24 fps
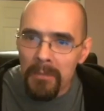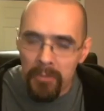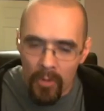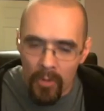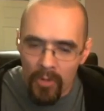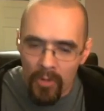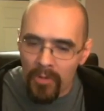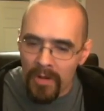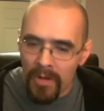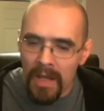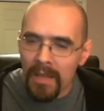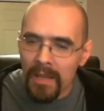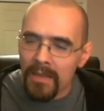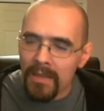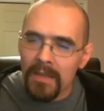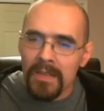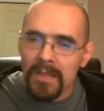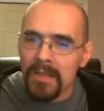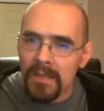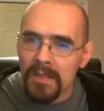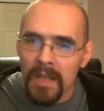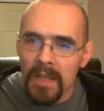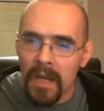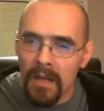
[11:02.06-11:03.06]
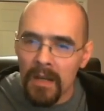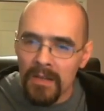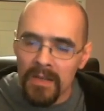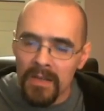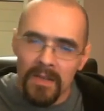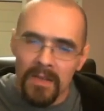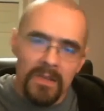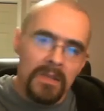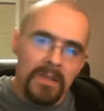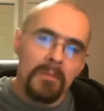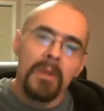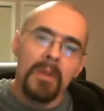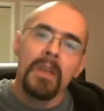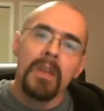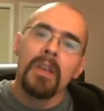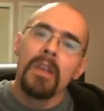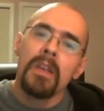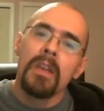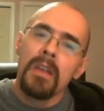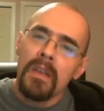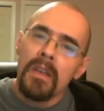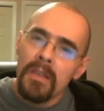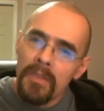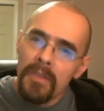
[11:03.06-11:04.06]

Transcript: of people create this entire system,